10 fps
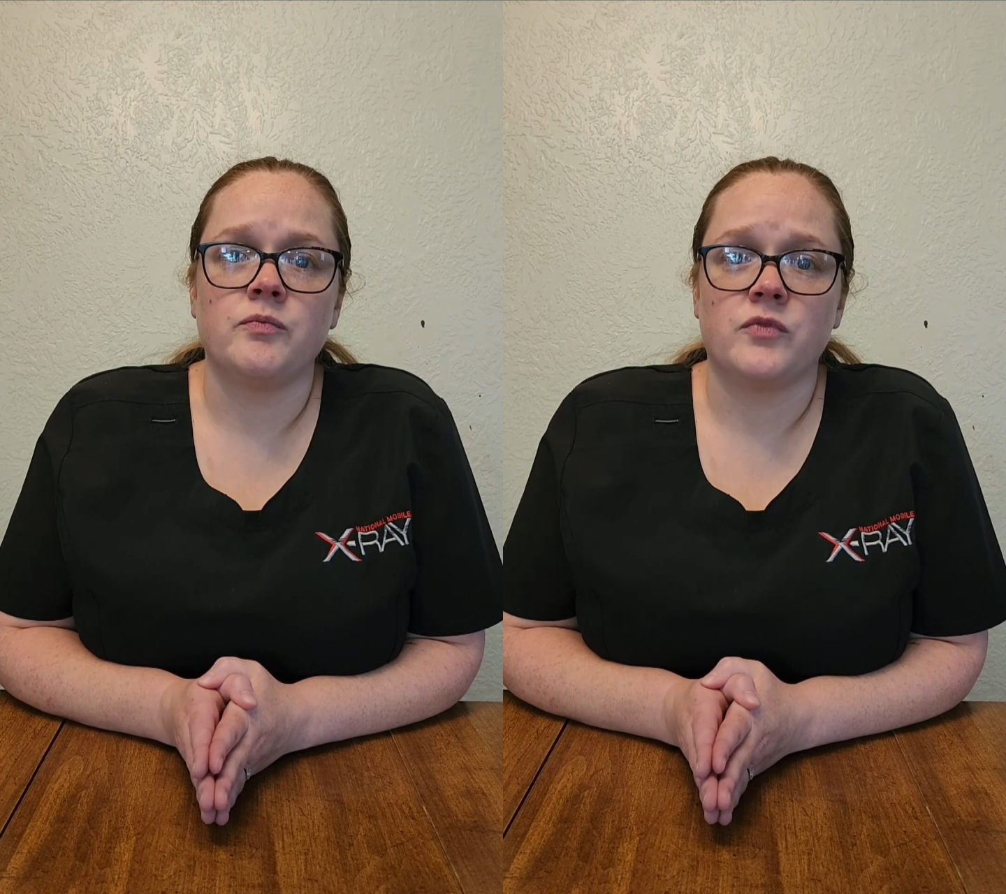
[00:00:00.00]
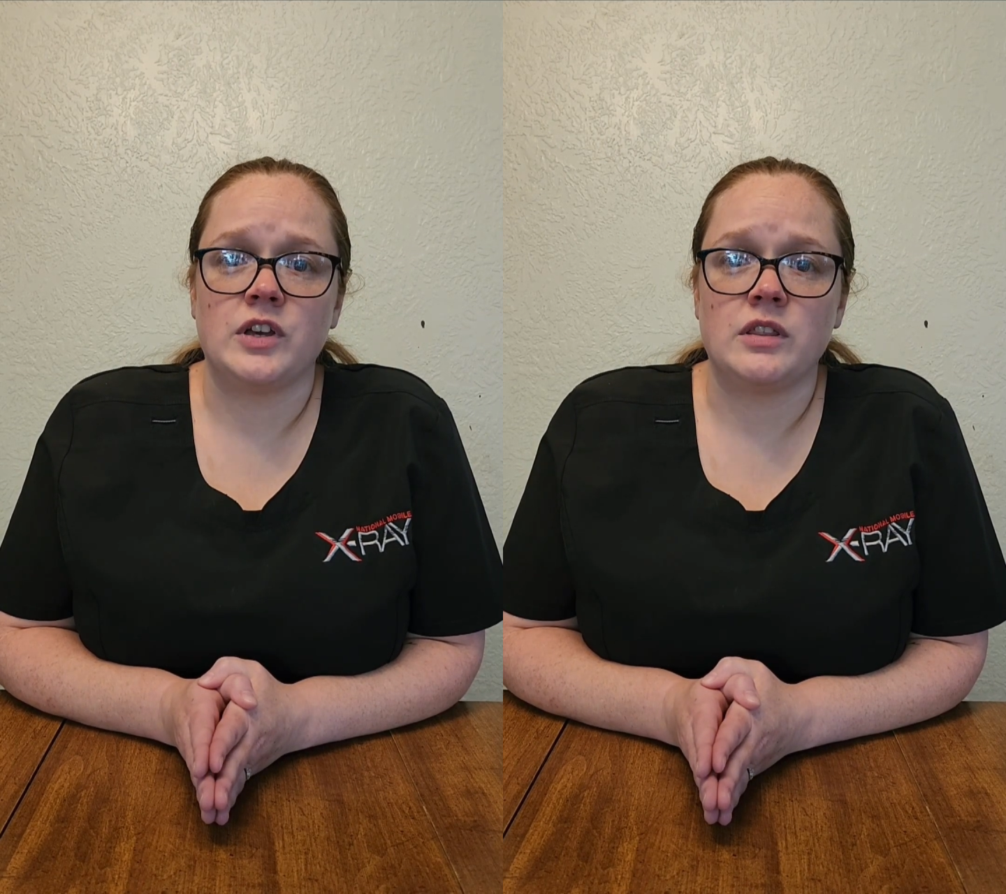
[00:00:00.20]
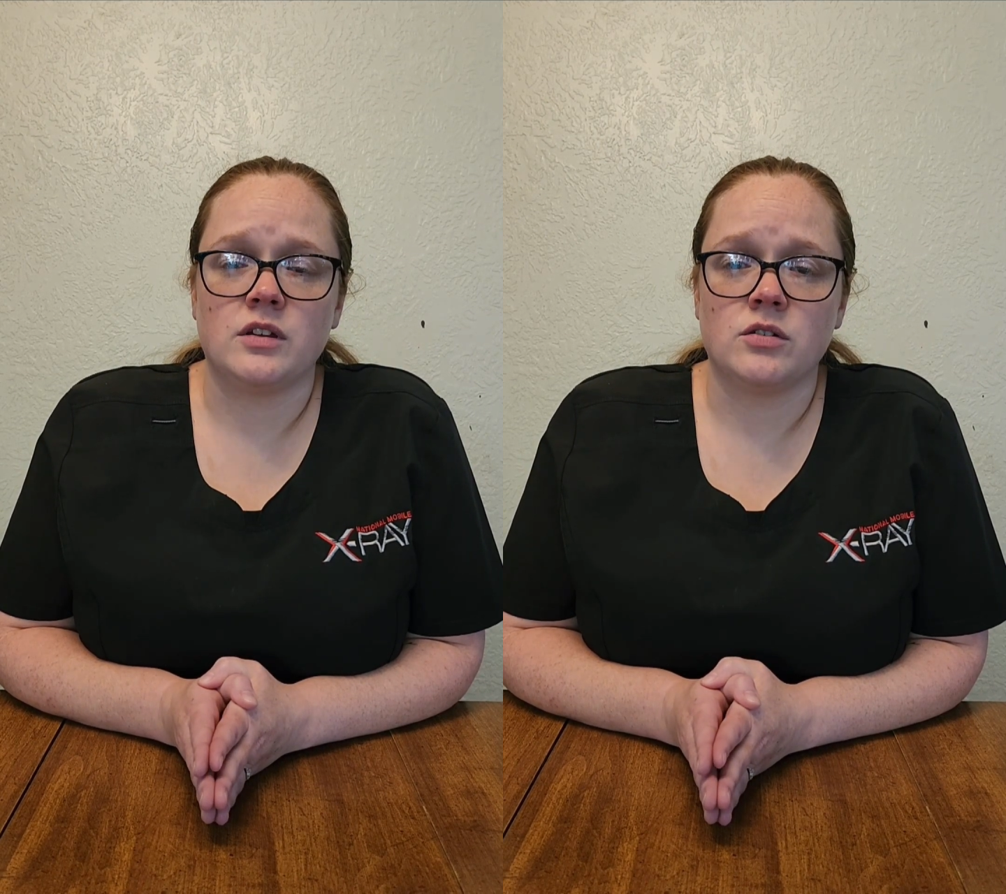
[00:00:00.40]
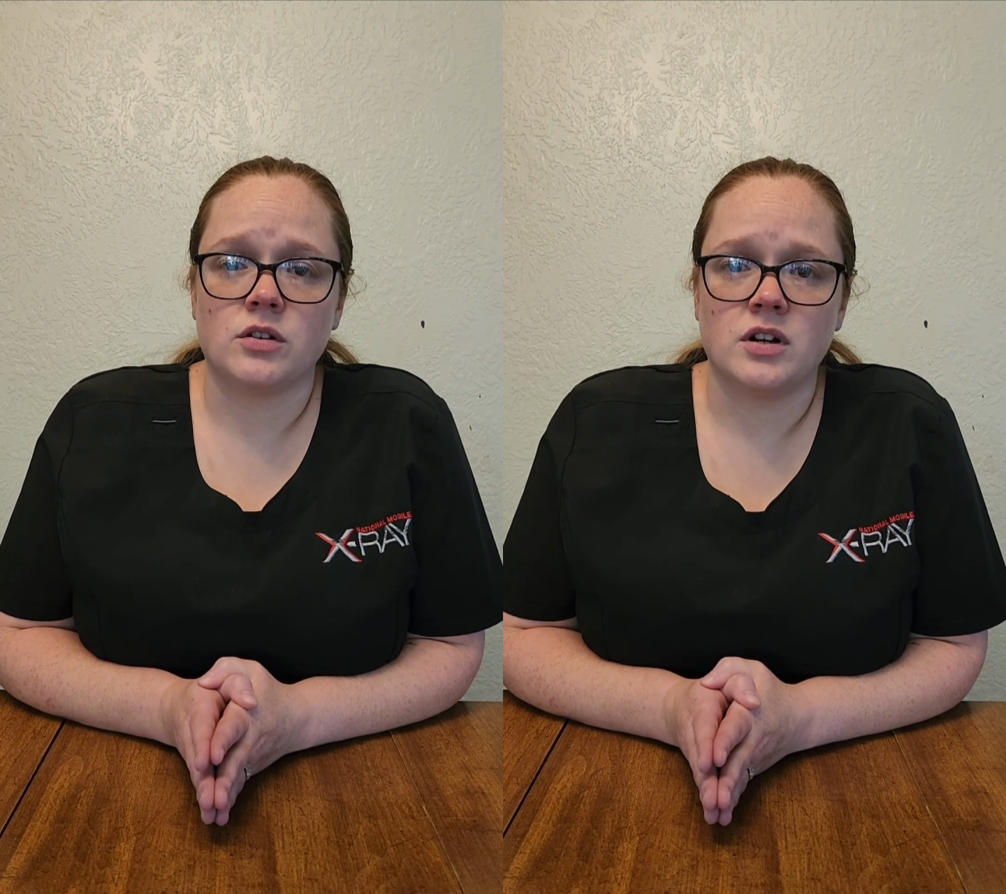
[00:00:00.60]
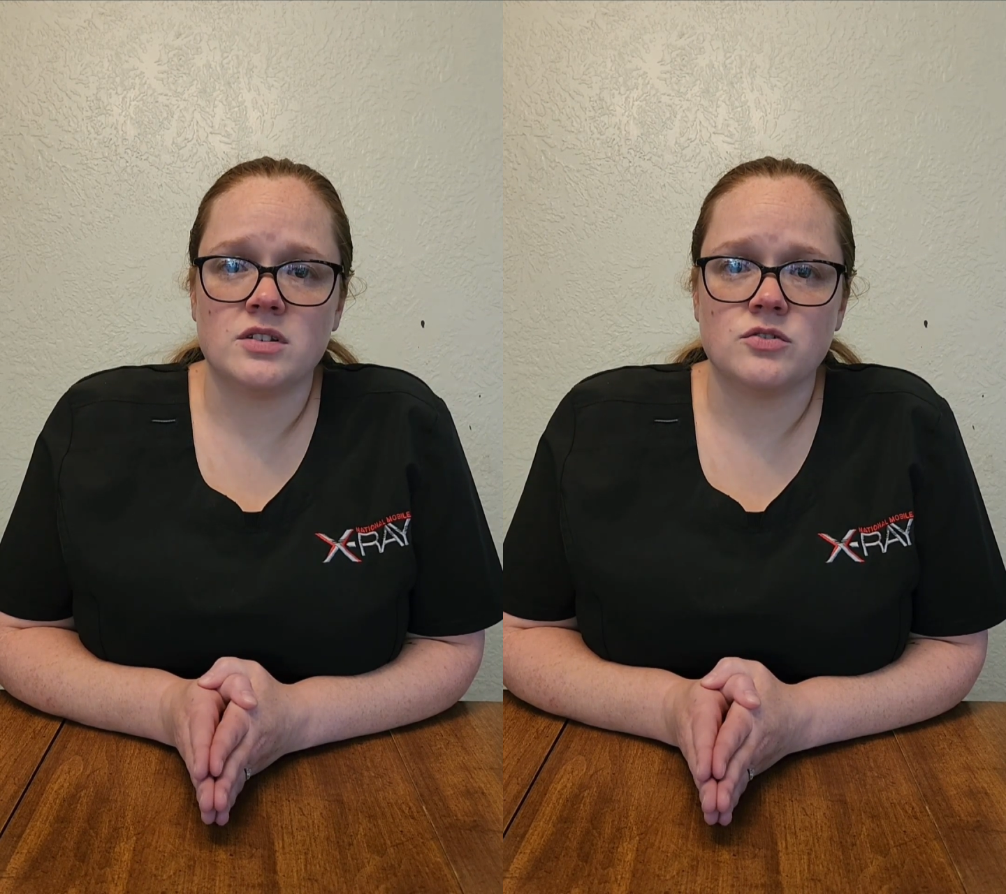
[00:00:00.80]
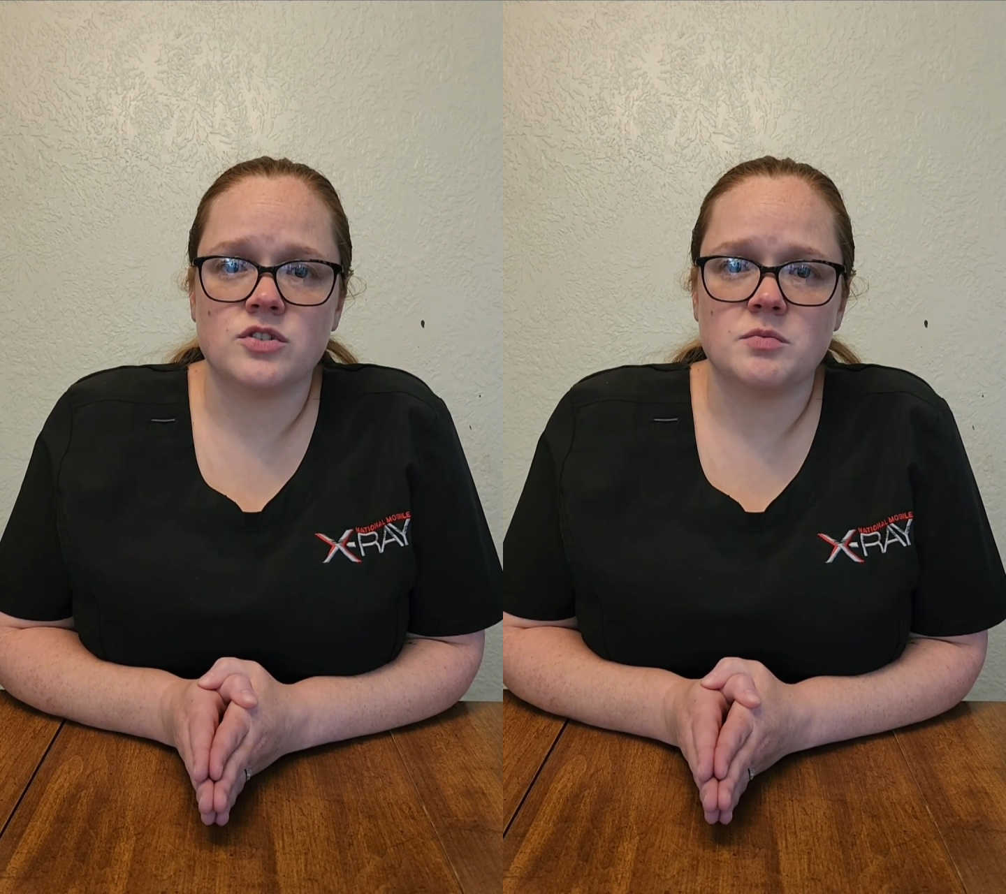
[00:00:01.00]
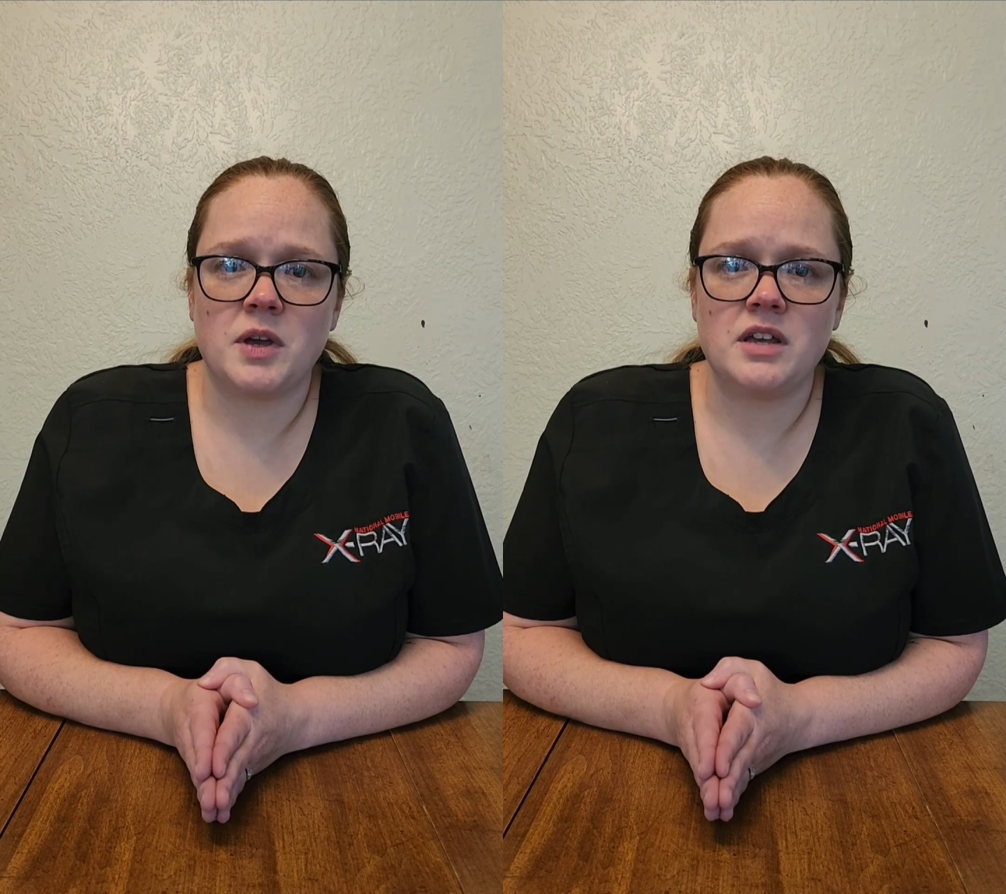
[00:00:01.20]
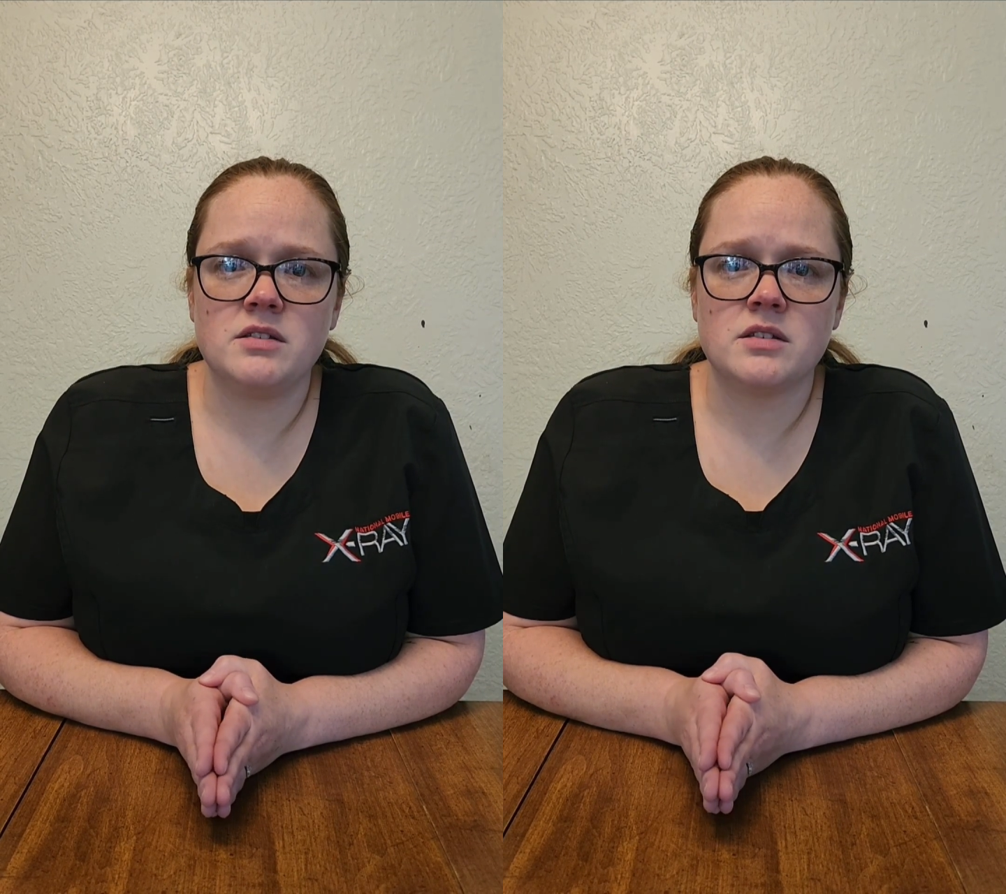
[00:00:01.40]
fifth intercostal
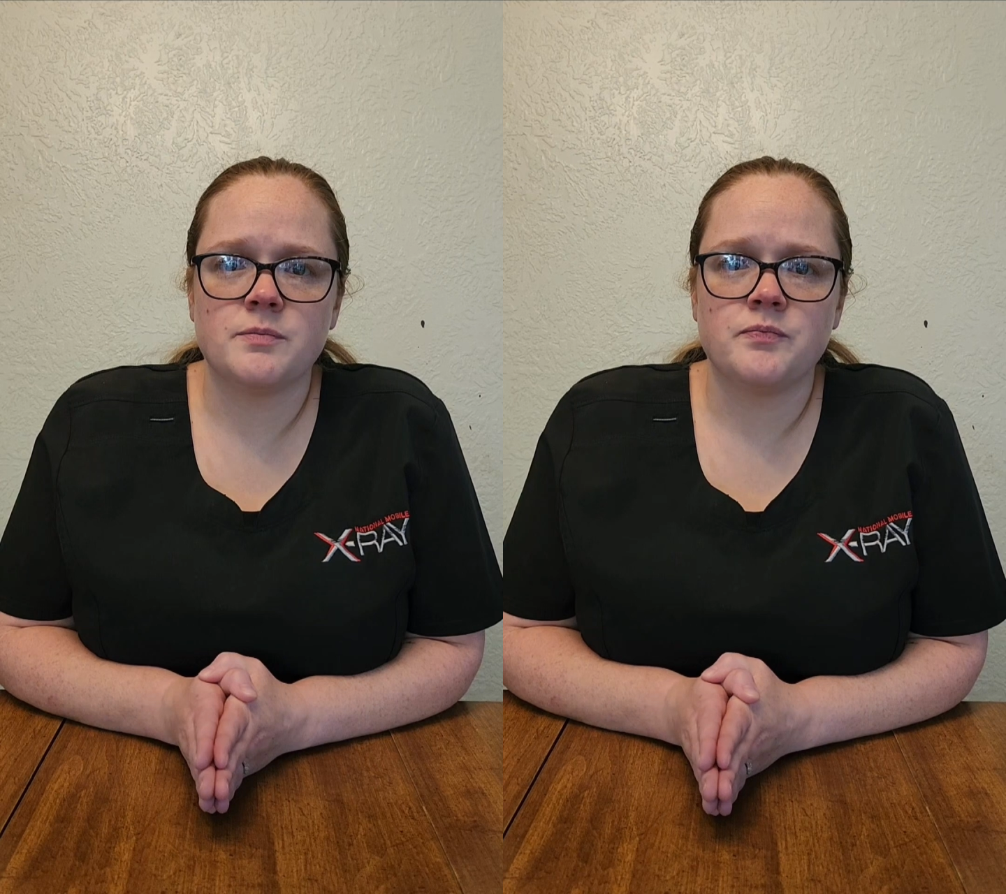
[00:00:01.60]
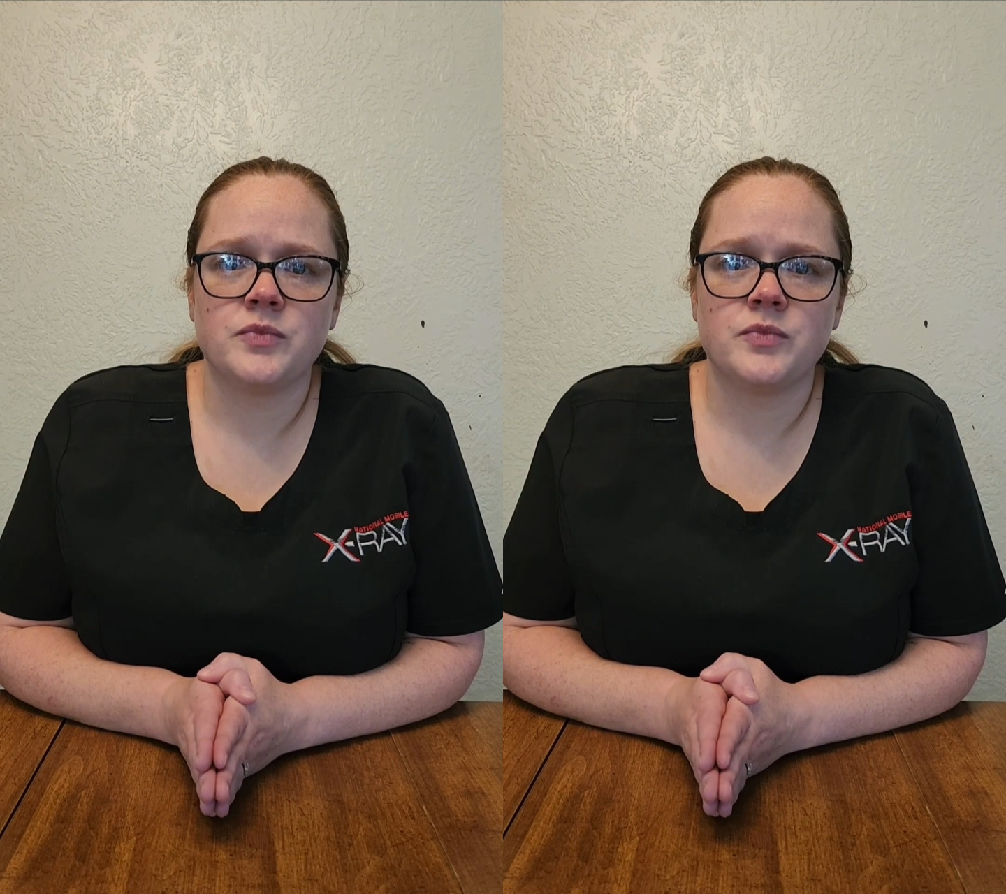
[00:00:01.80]
space.